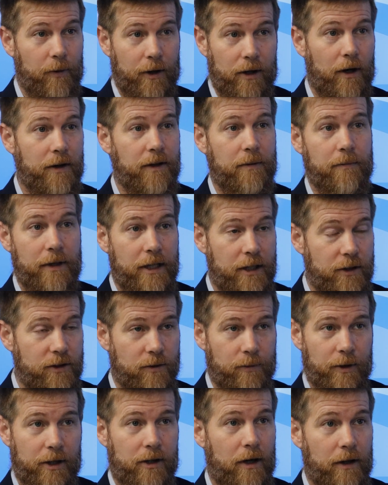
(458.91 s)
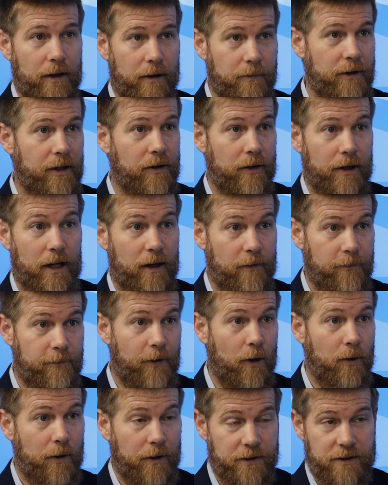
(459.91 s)
We call them niche, or we call them kind of
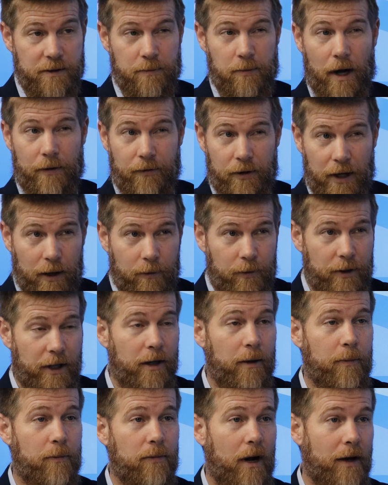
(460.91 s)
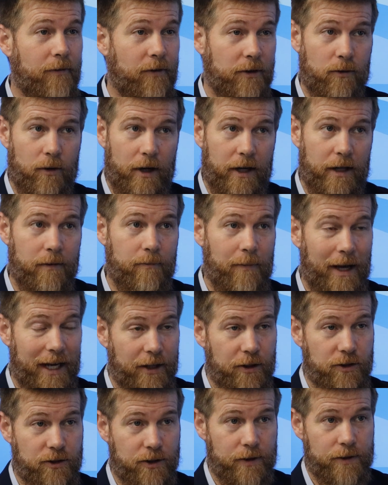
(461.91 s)
focused private equity, private credit
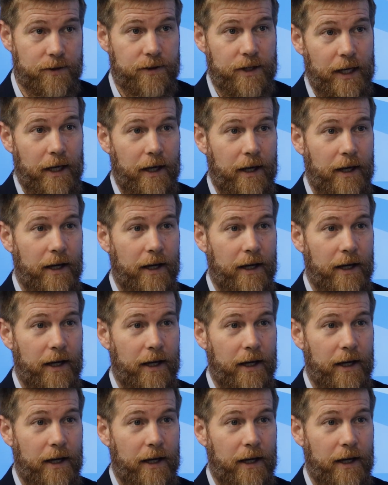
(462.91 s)
managers